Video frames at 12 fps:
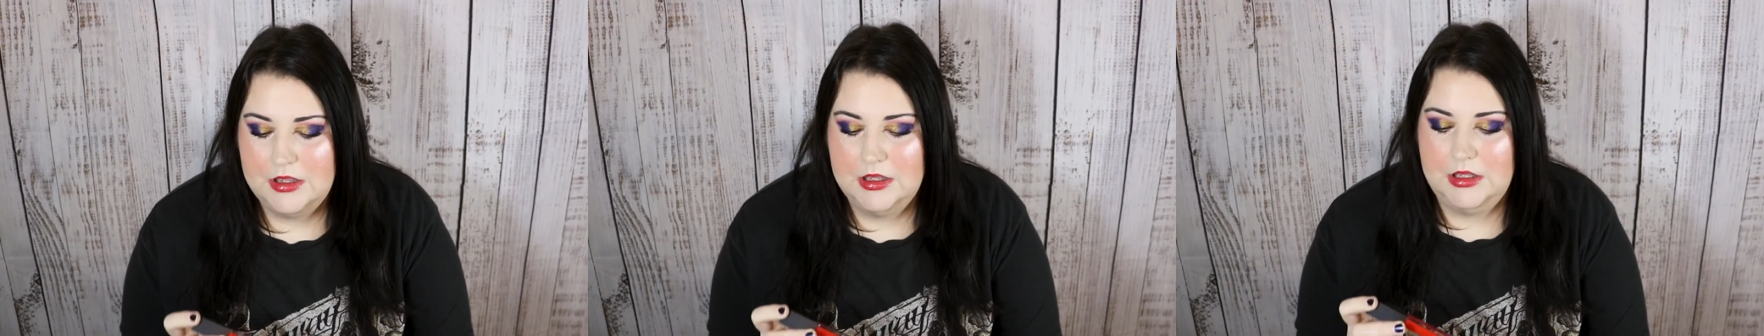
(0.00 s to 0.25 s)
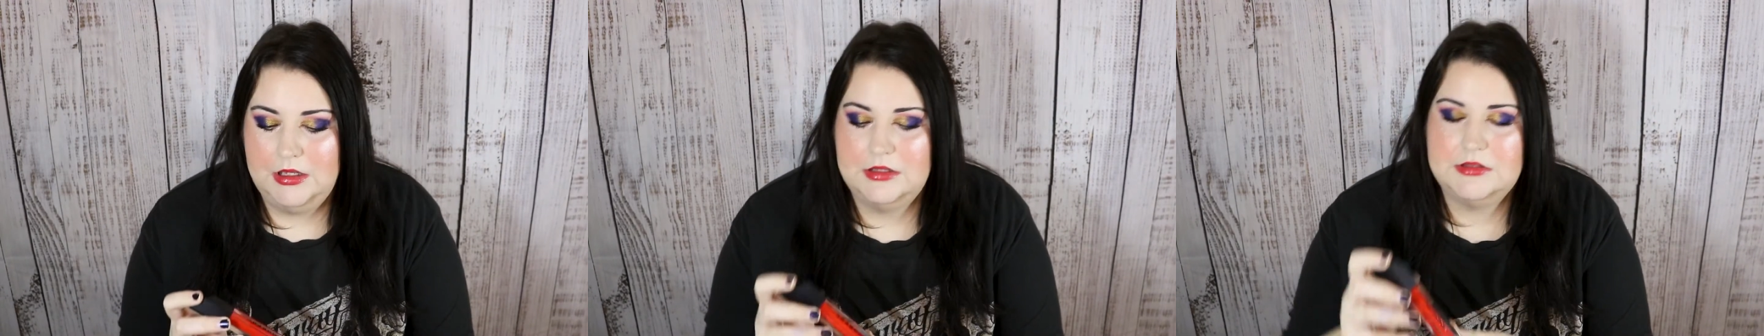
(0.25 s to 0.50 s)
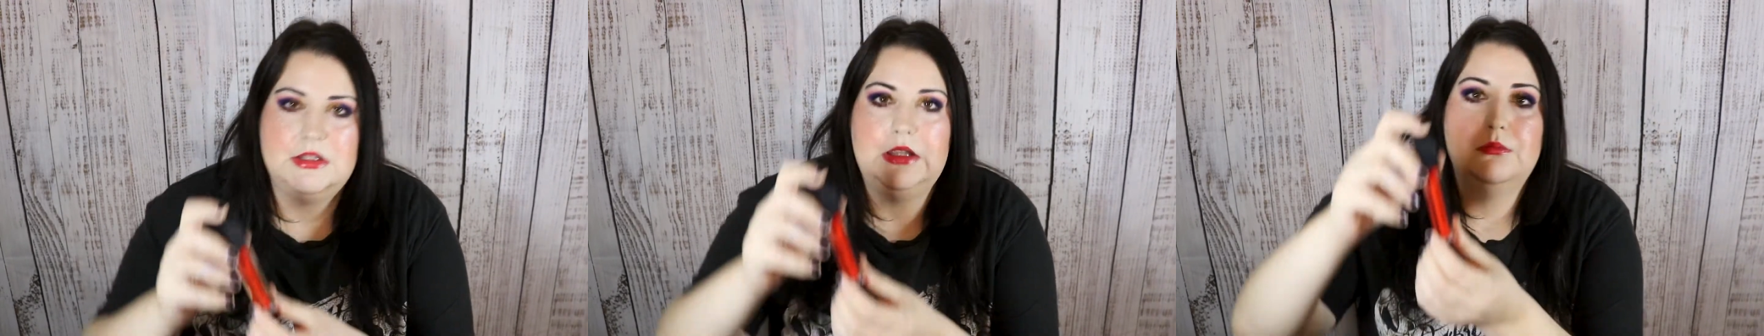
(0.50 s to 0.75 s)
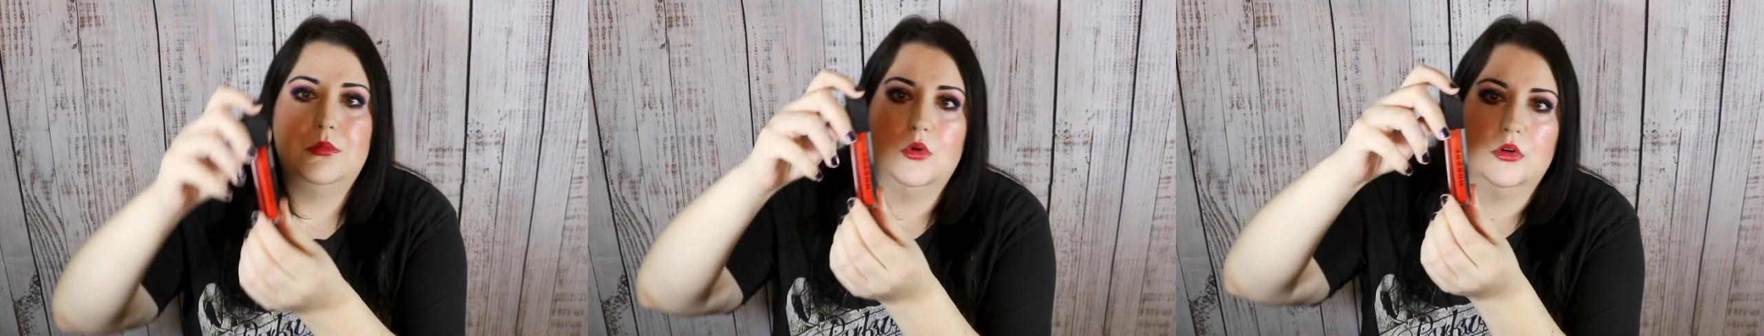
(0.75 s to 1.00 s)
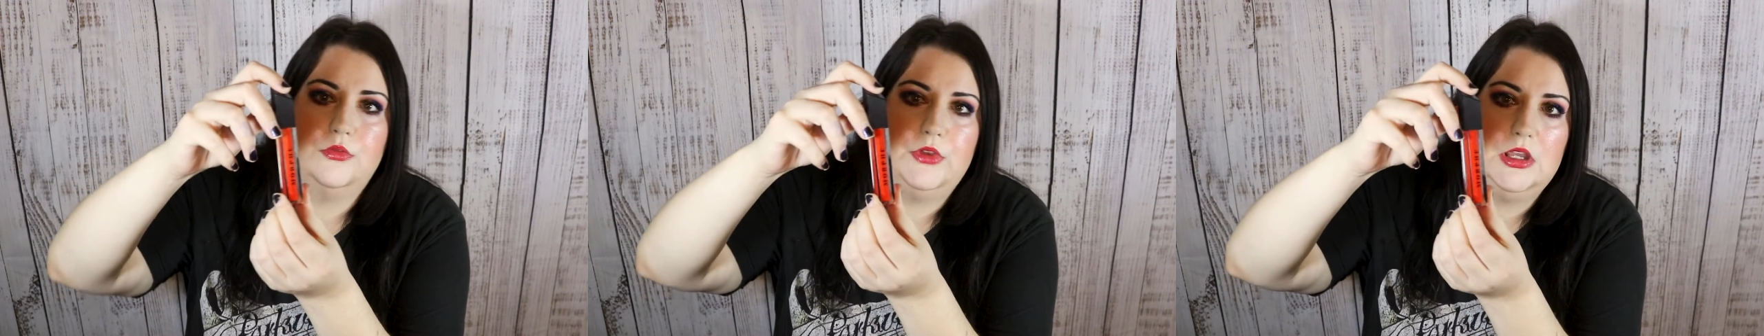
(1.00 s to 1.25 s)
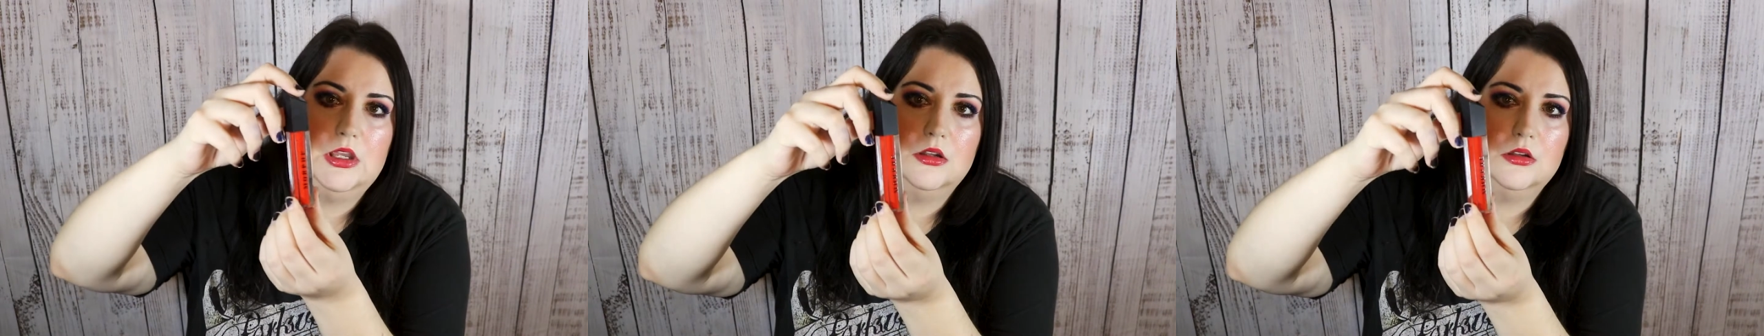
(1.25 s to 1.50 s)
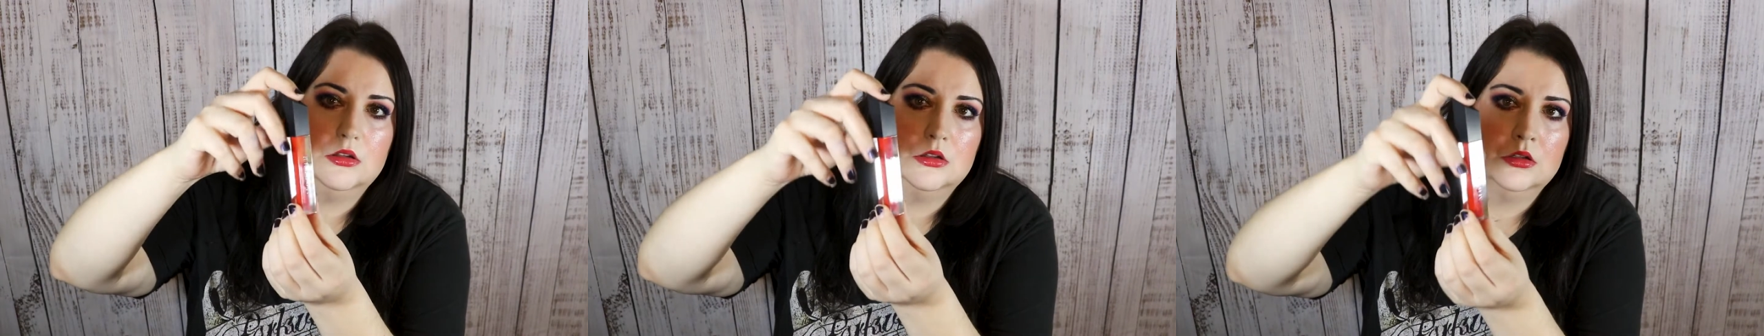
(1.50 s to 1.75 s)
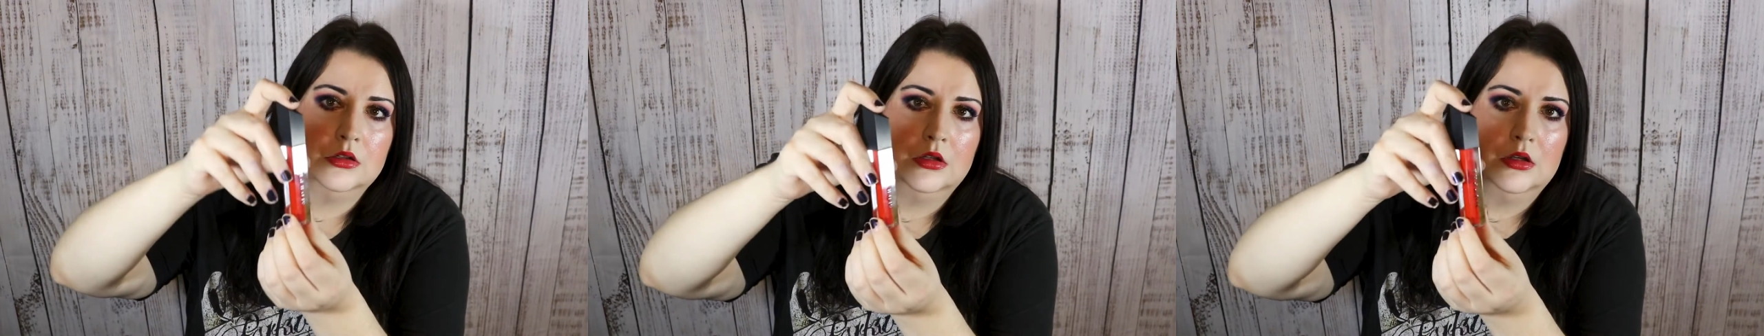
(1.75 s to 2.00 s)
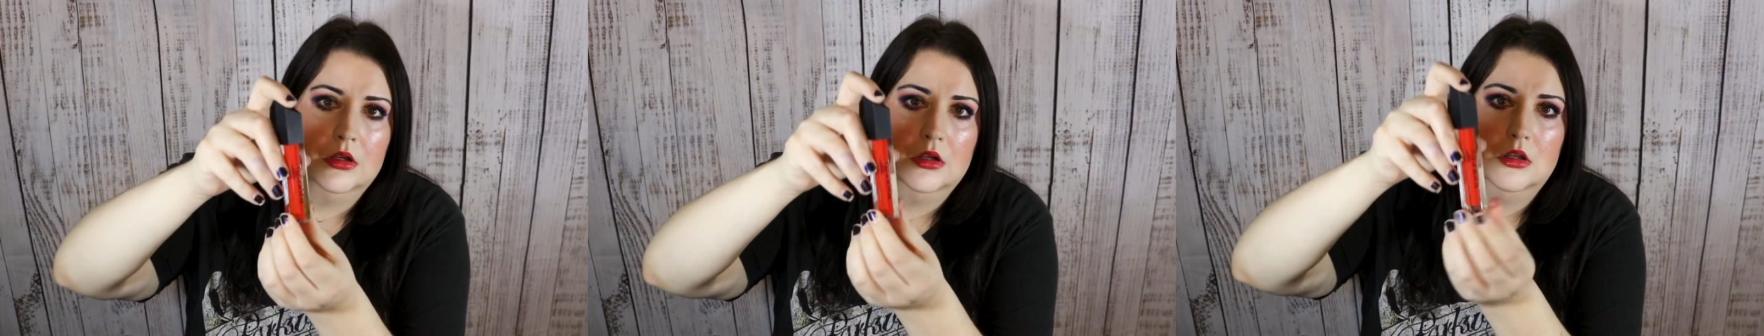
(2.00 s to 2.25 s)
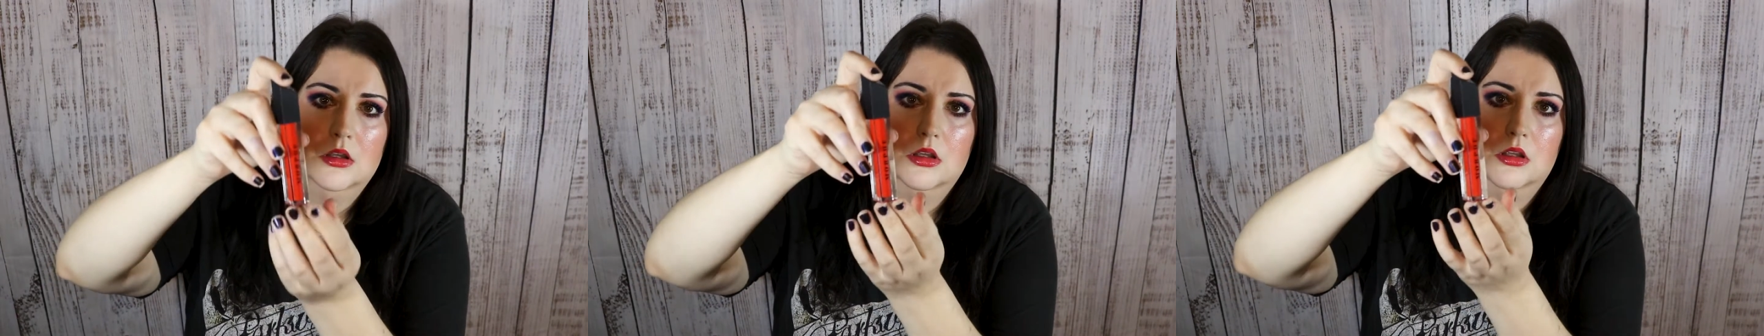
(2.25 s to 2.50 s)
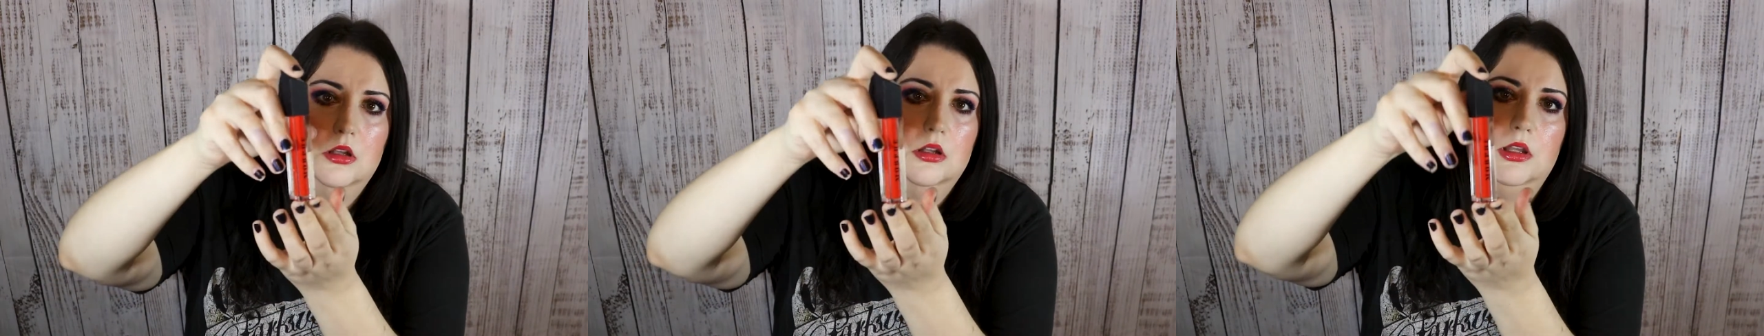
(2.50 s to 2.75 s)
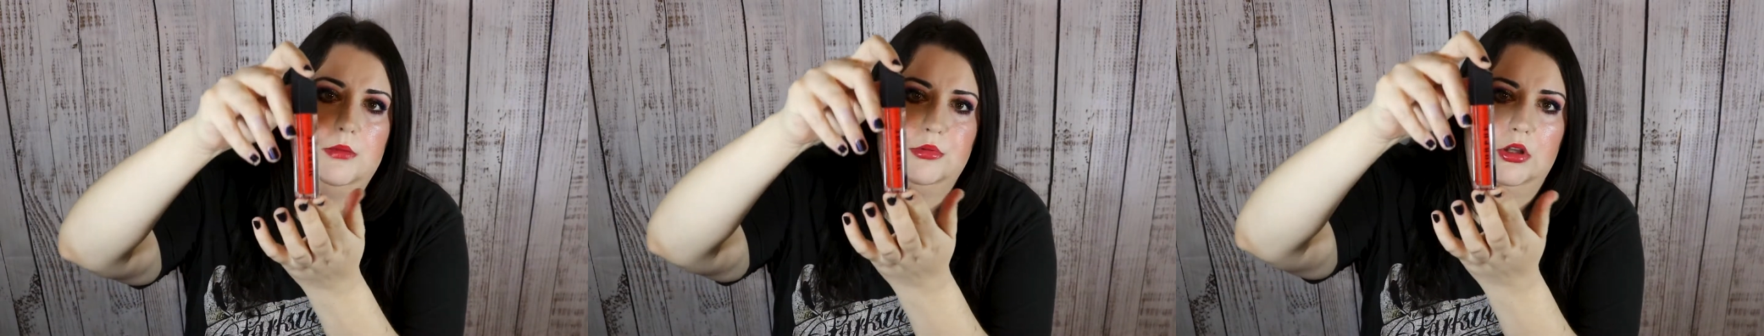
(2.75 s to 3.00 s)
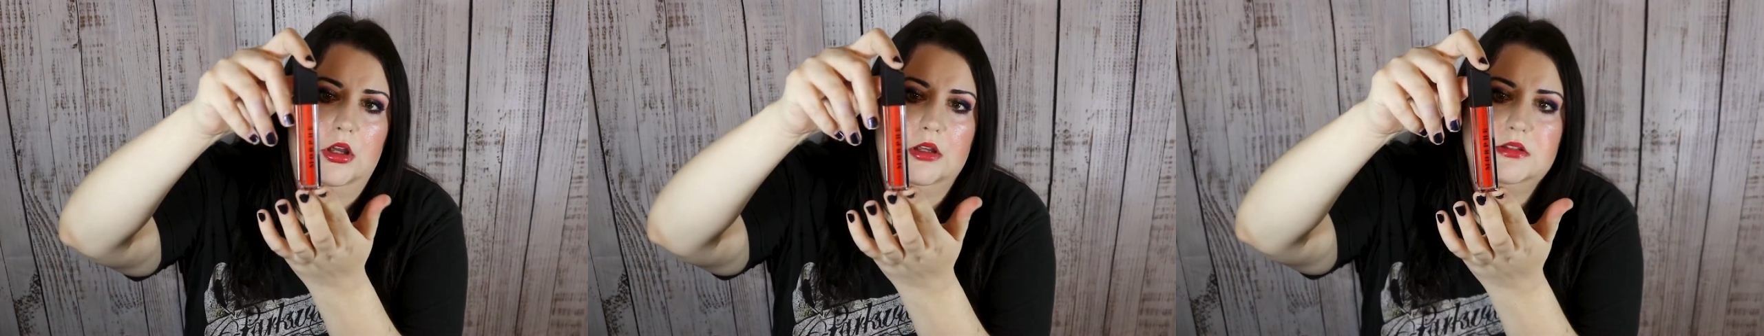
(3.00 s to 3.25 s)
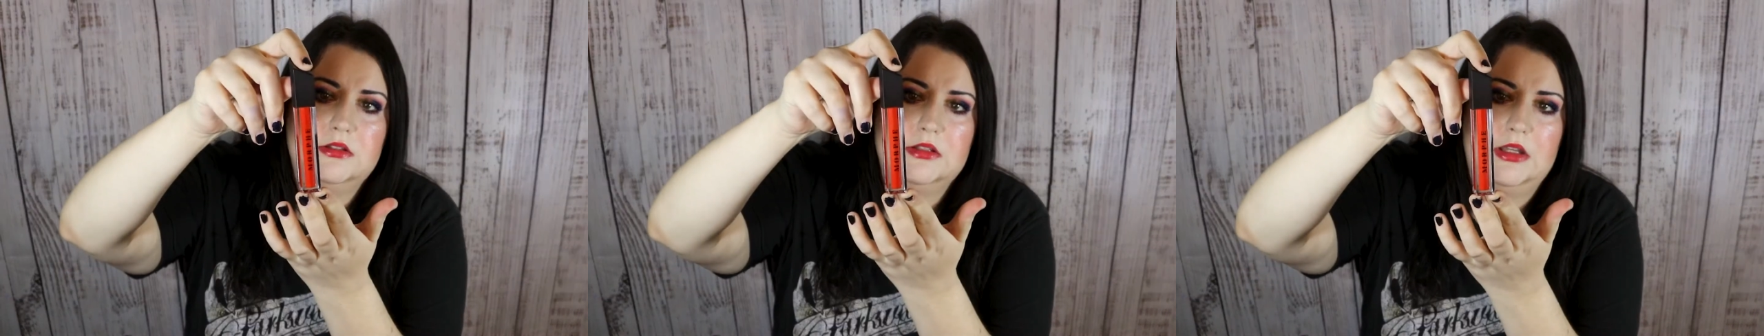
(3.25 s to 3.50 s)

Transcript: It is the Morphe lip gloss,